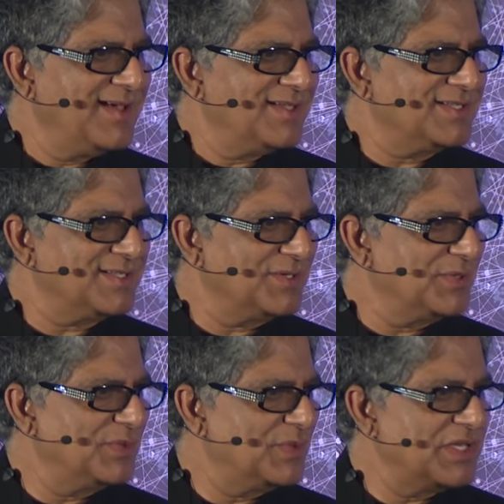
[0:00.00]

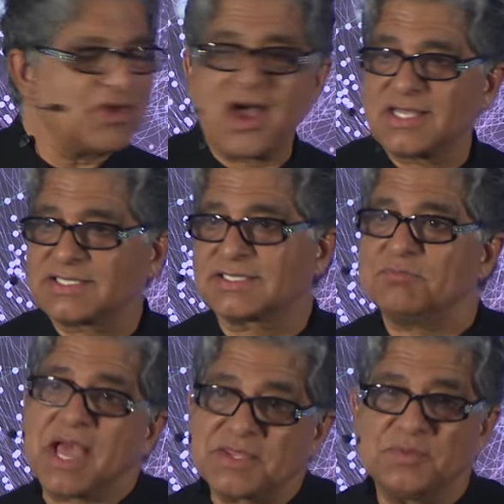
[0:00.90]
So when you ask
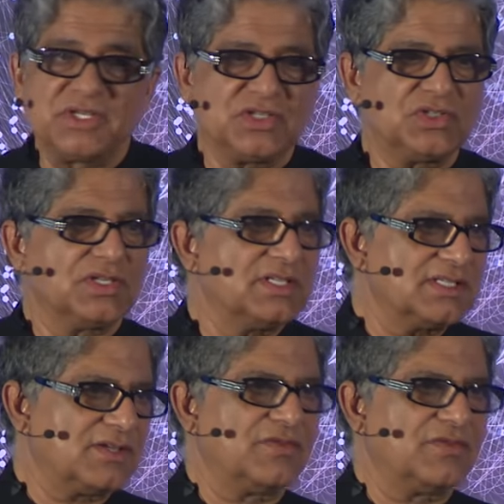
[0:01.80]
mathematicians or